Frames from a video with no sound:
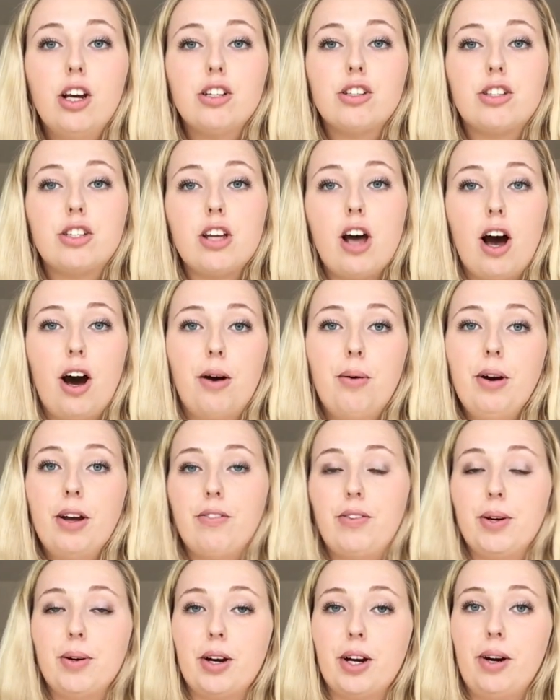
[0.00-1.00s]
So
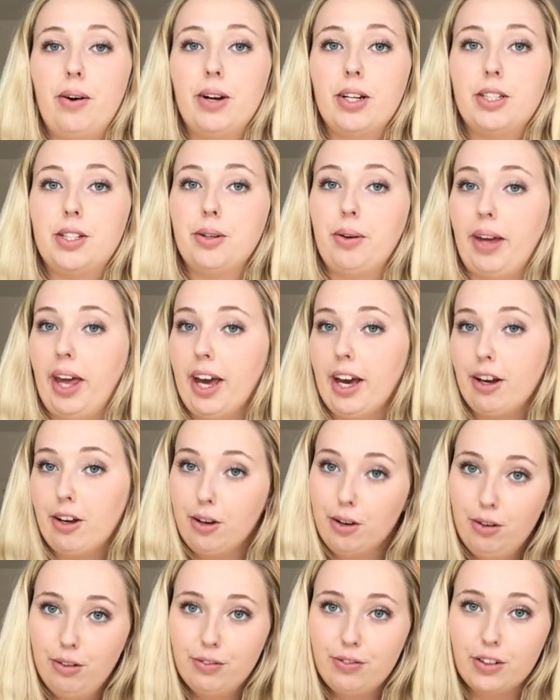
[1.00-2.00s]
if you are going to
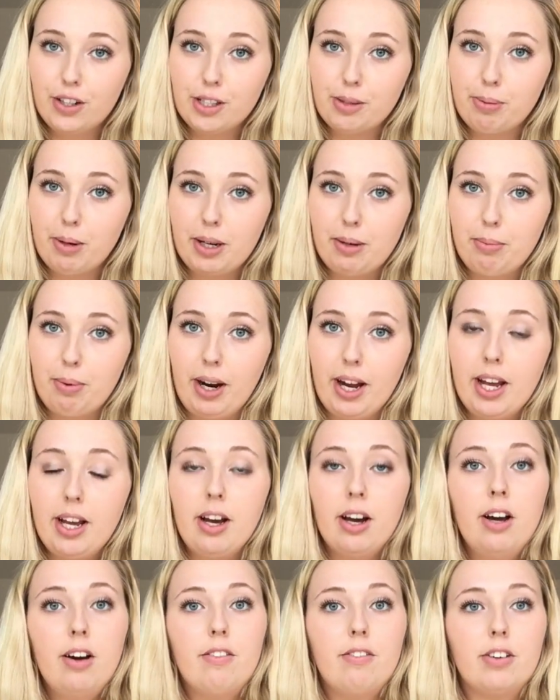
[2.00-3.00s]
Cancun for spring break